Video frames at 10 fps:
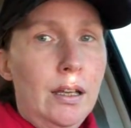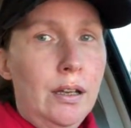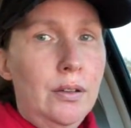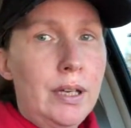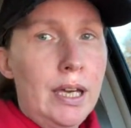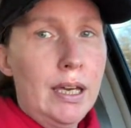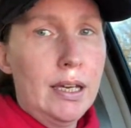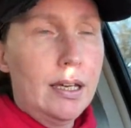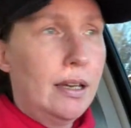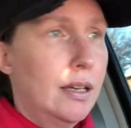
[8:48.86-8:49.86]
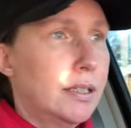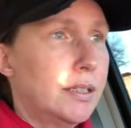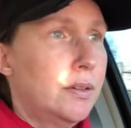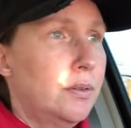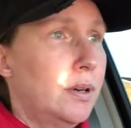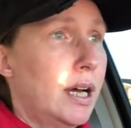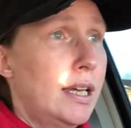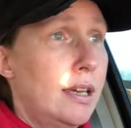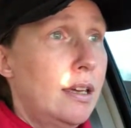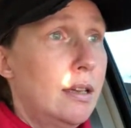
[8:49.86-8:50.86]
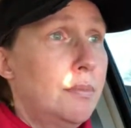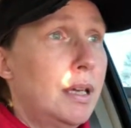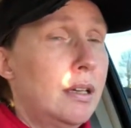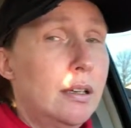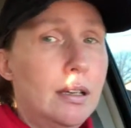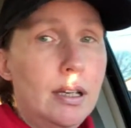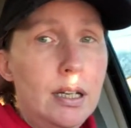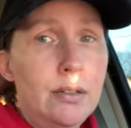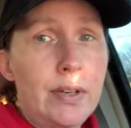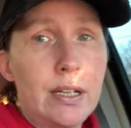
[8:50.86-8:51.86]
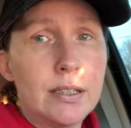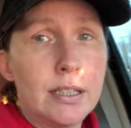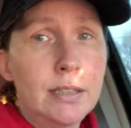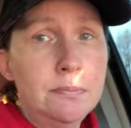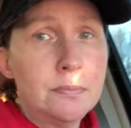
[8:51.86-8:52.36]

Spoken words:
Okay, so I am out of counseling,